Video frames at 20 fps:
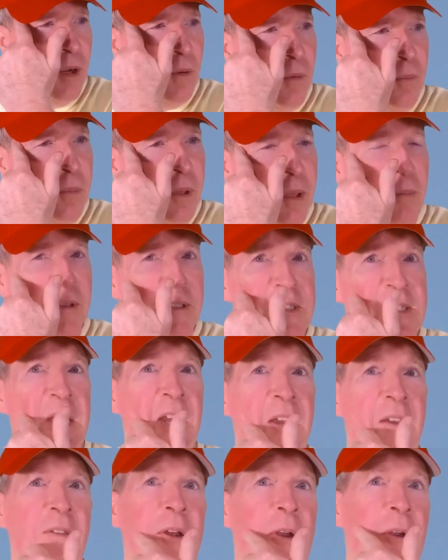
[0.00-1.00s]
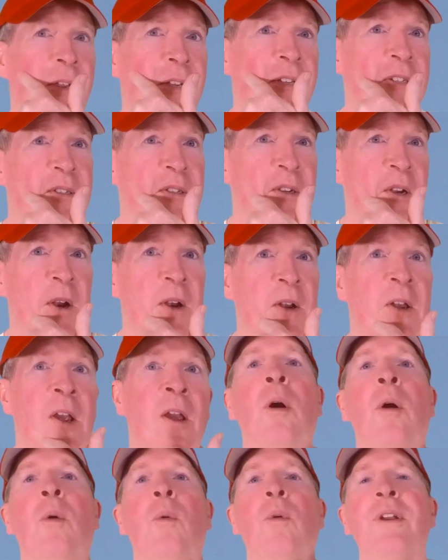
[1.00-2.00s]
people saying they're concerned,
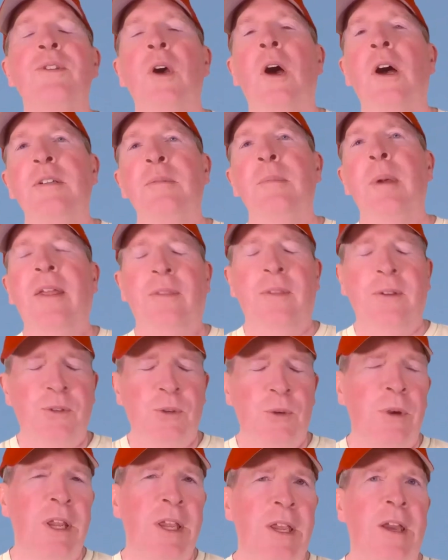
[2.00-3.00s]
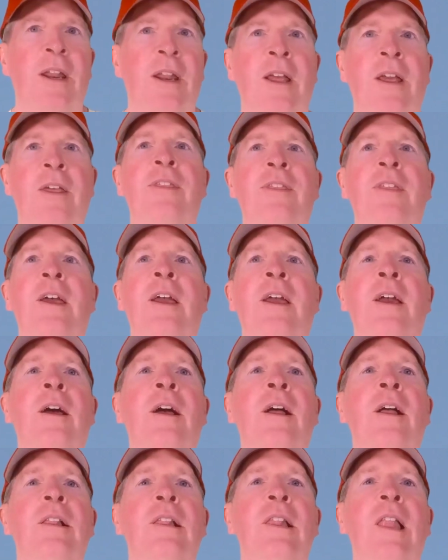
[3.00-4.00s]
we talked about the tree cutting thing
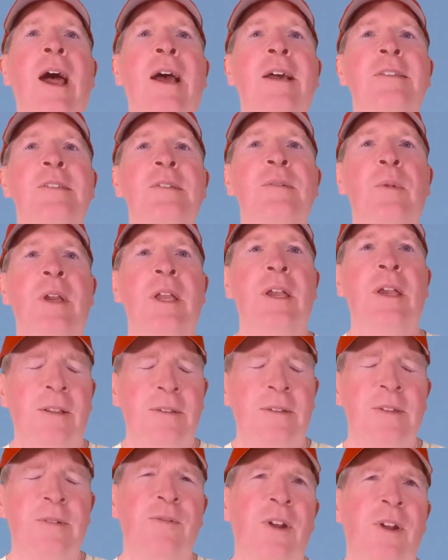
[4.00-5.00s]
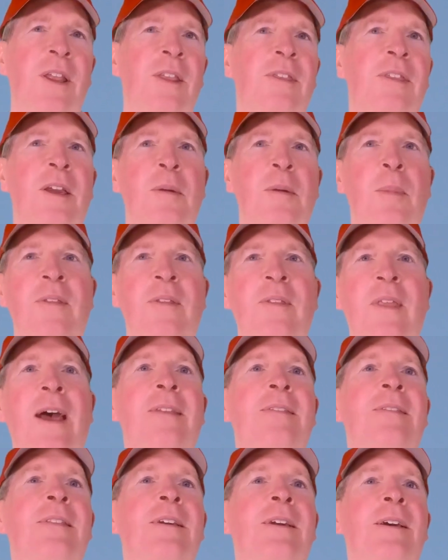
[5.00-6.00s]
last week. It's a funny thing about
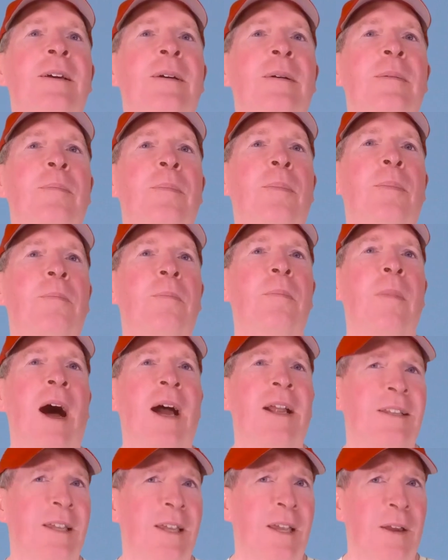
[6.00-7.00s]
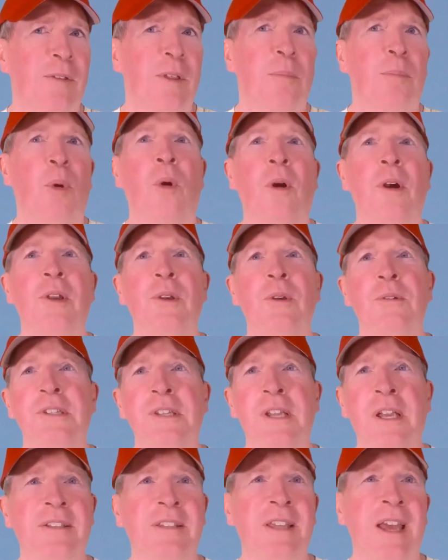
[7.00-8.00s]
that. The idea of the port
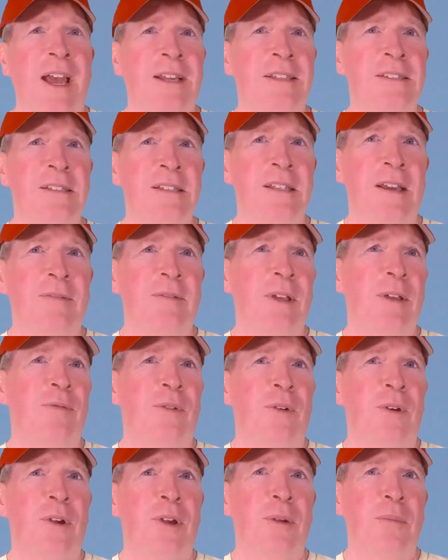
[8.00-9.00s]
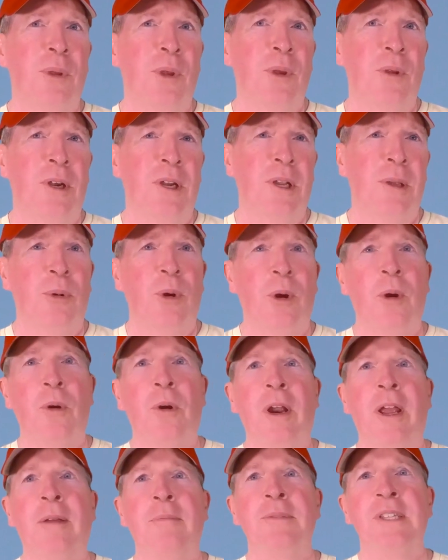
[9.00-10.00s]
using tax levy for community
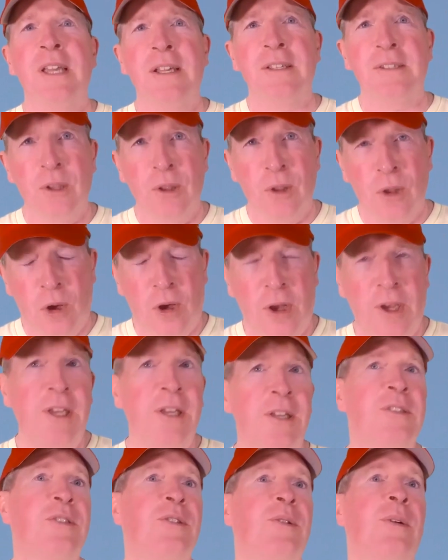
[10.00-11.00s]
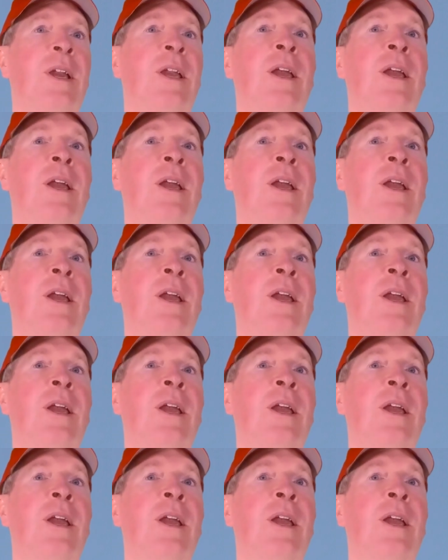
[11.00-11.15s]
programs has a long history.